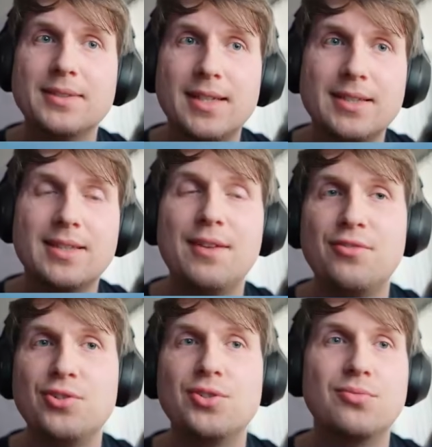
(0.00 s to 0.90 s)
is
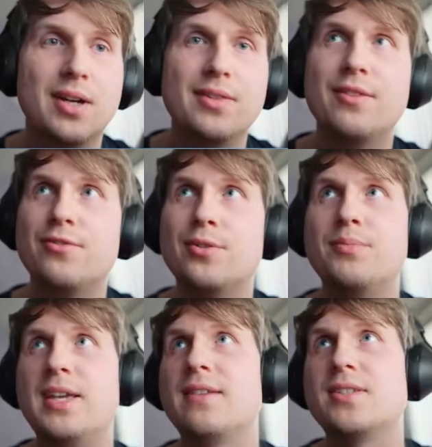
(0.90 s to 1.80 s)
if you run the full
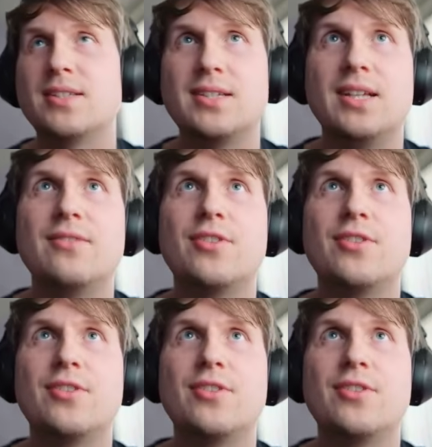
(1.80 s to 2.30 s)
BF16